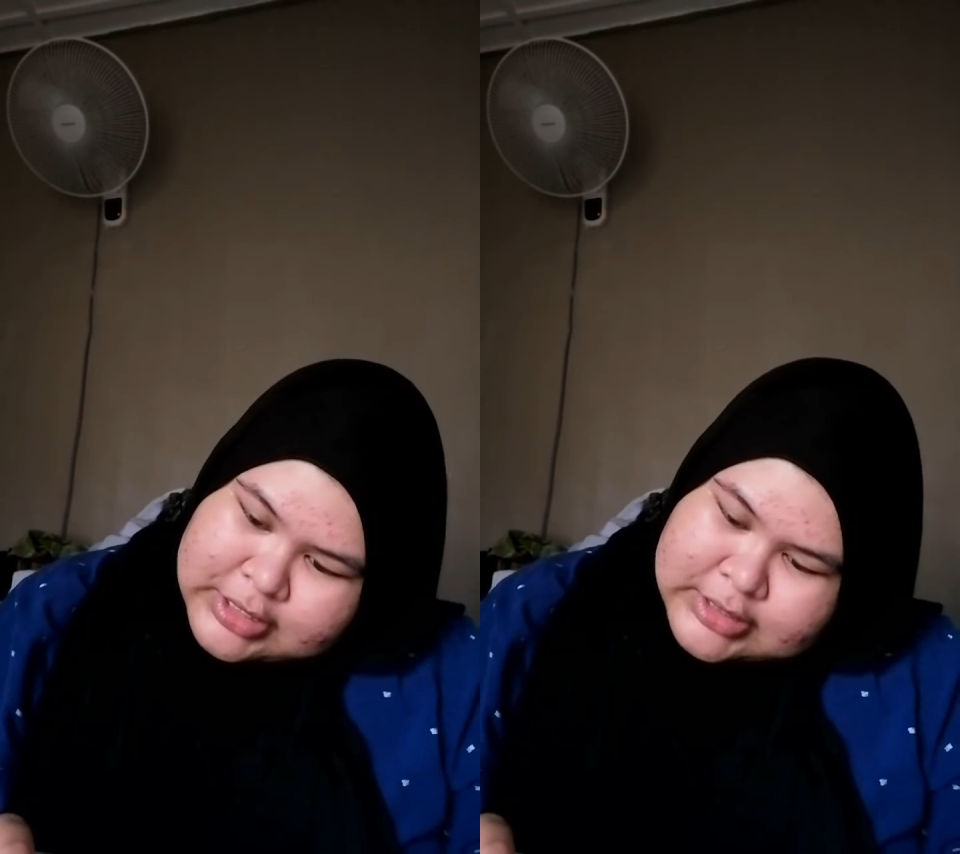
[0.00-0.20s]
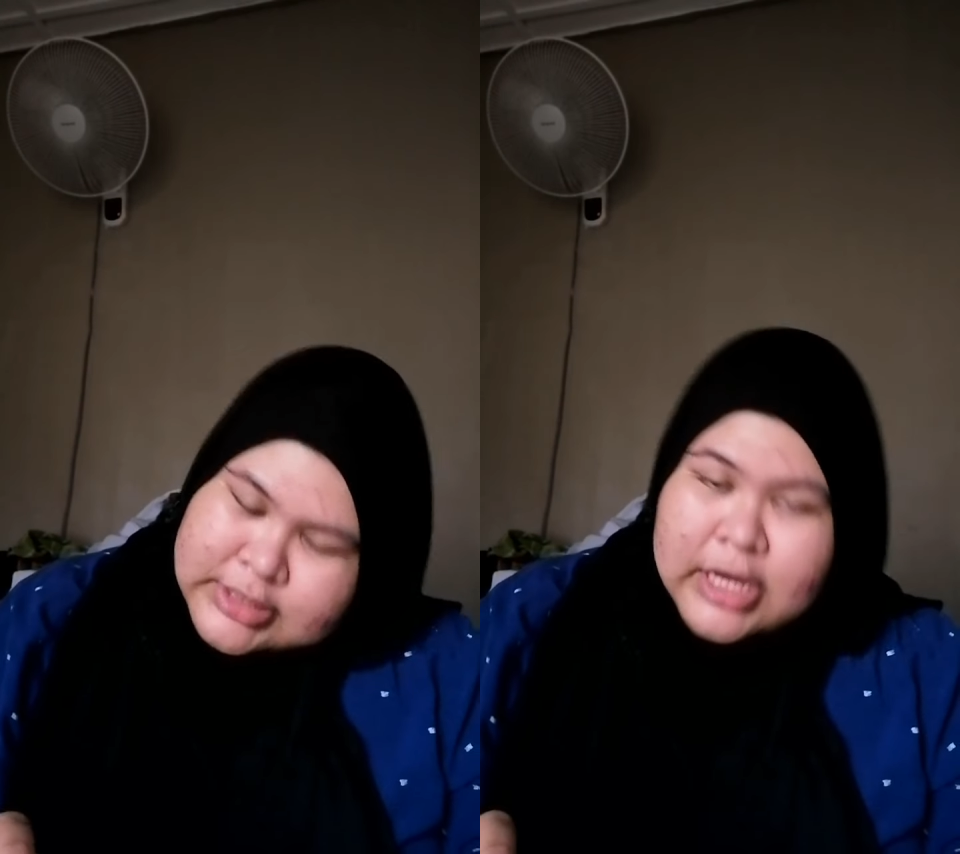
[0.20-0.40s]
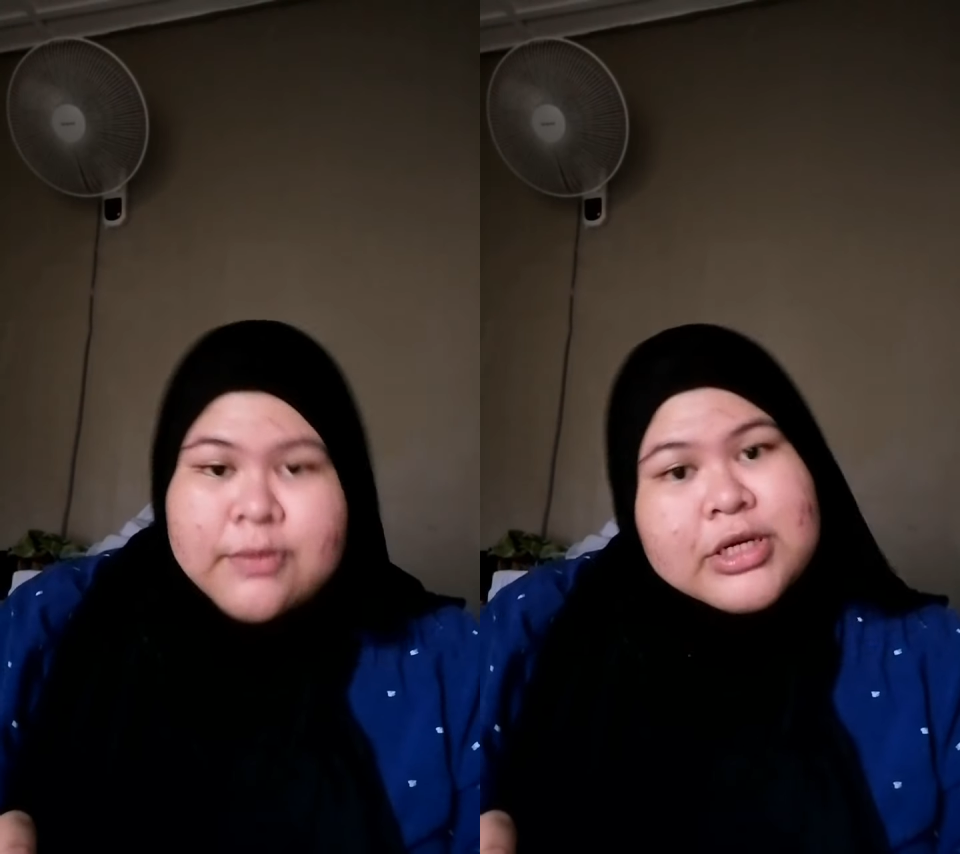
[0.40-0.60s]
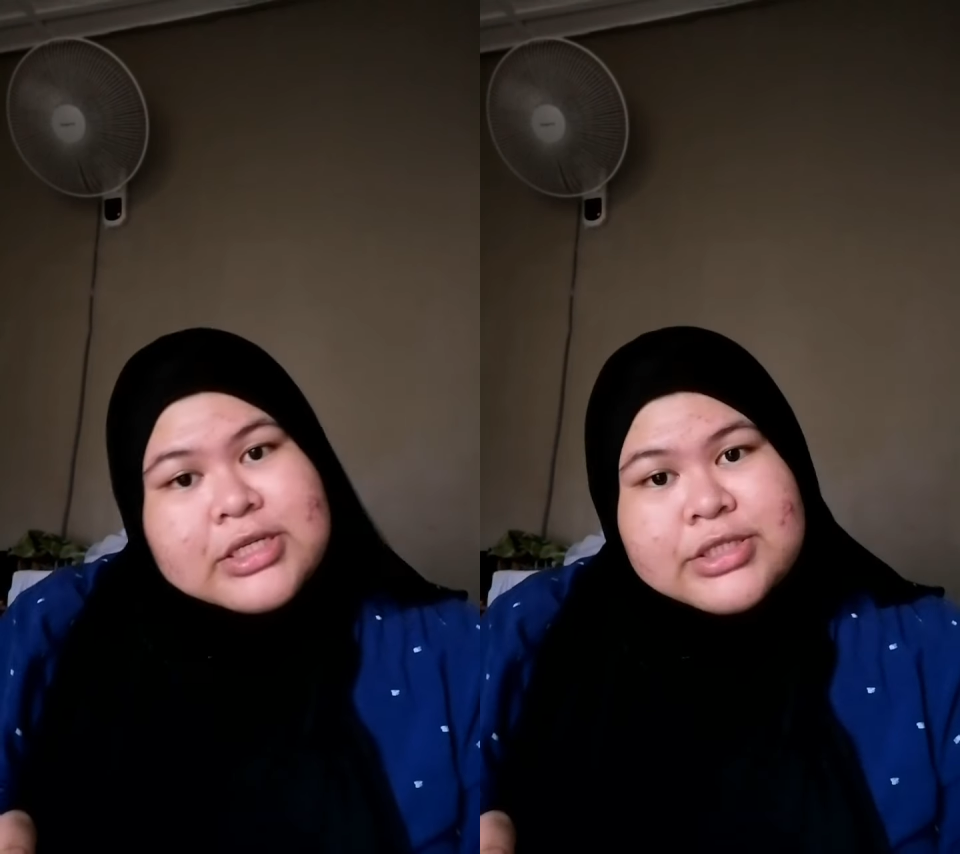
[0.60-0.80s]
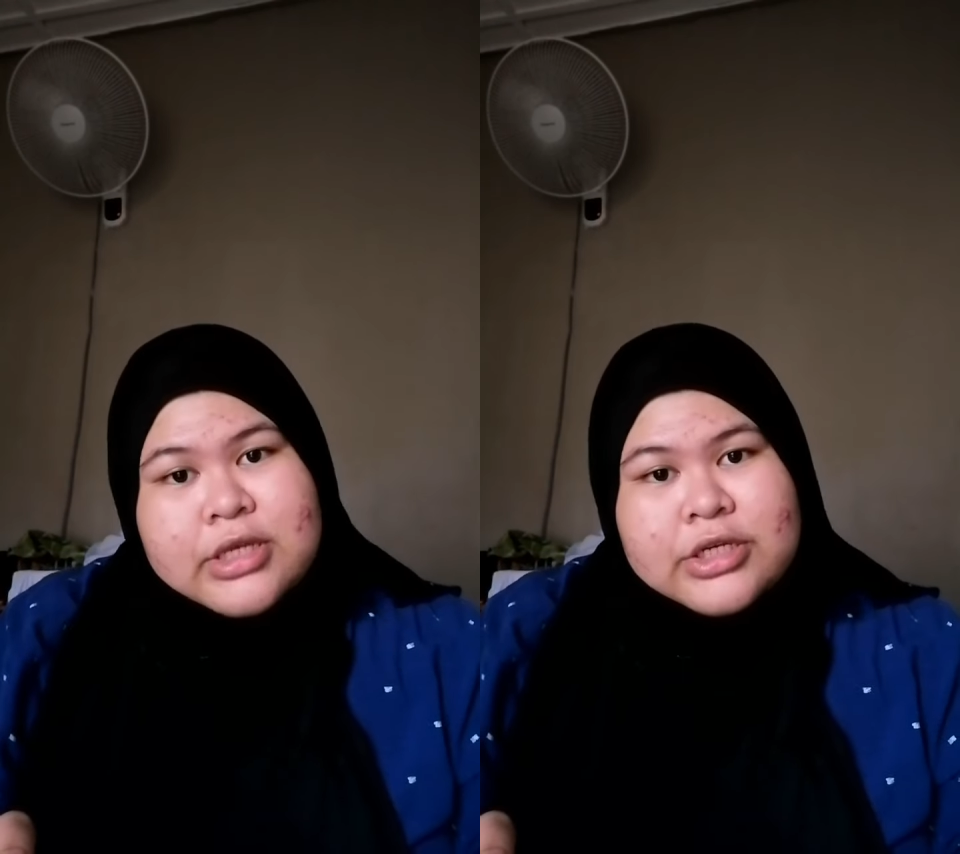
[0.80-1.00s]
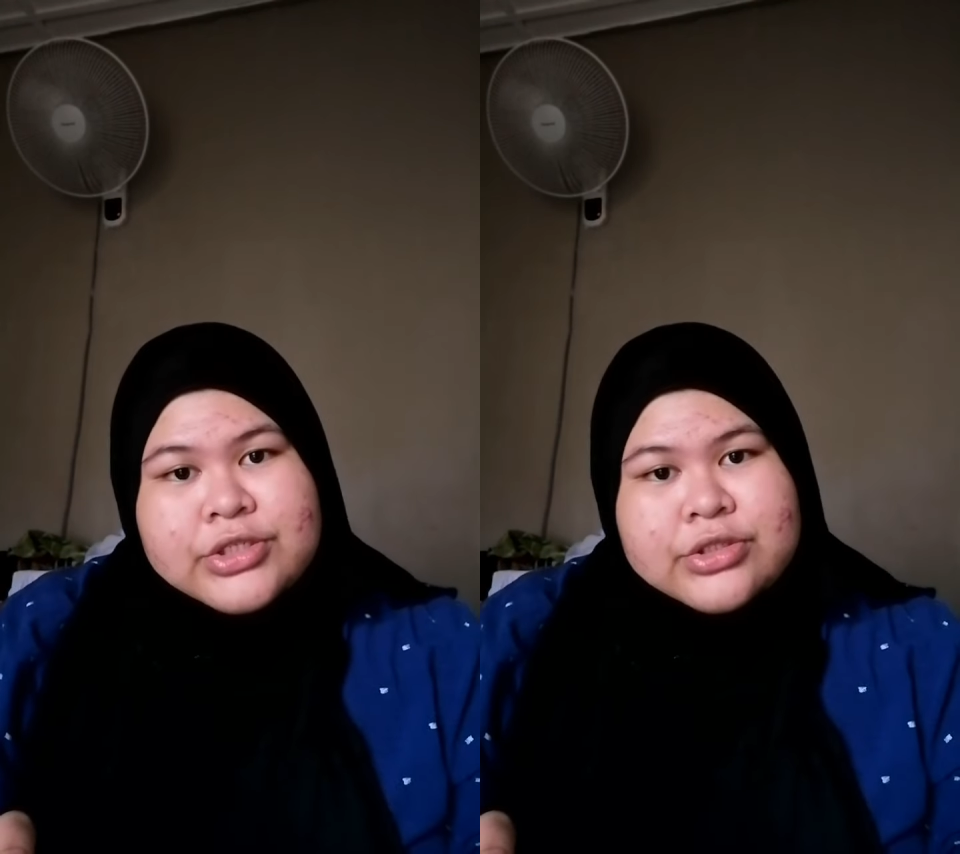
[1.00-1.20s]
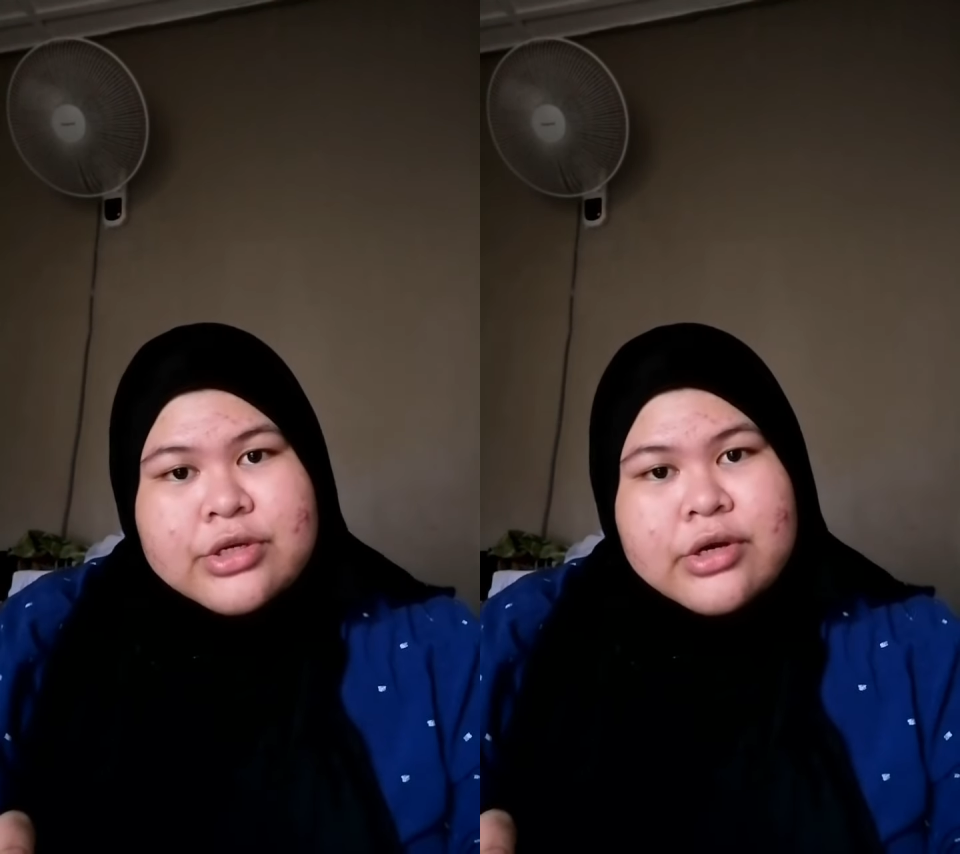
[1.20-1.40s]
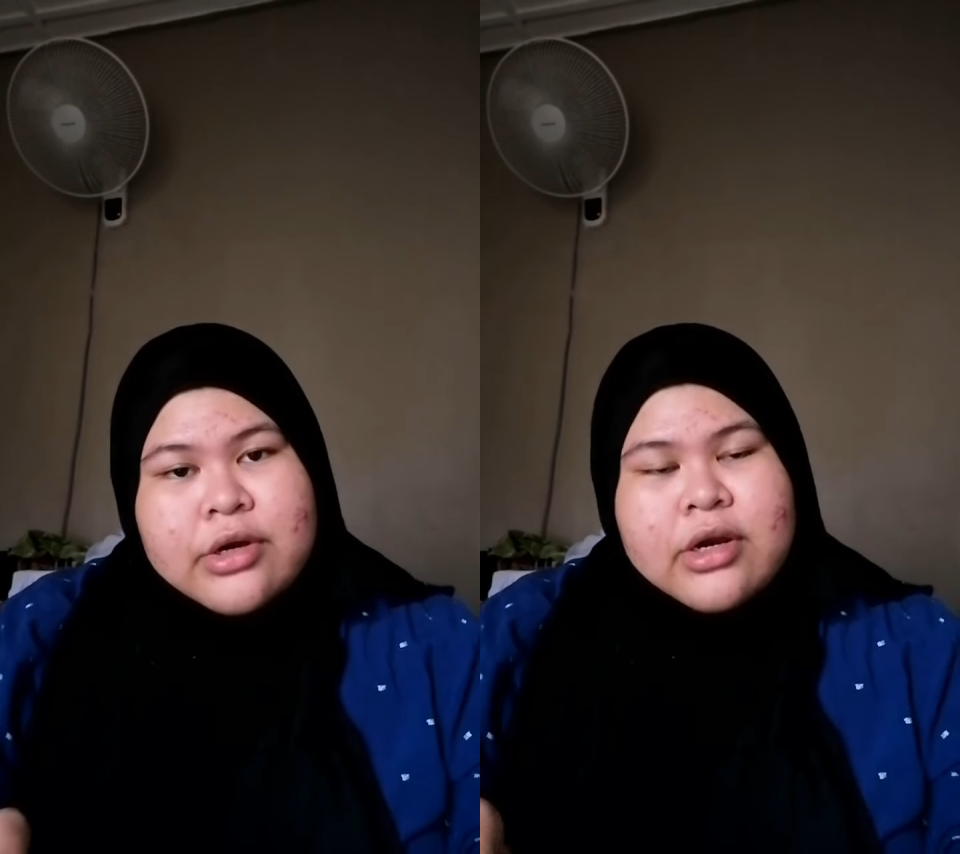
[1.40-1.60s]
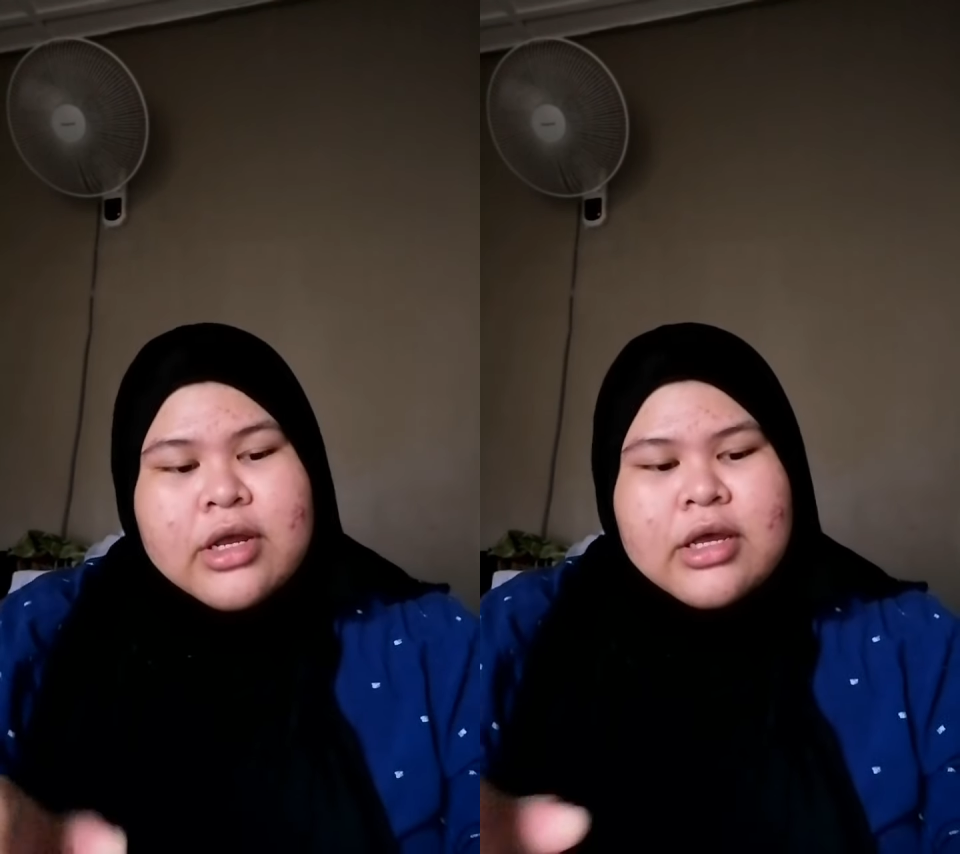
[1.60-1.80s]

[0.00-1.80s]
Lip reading: Simon & Schuster.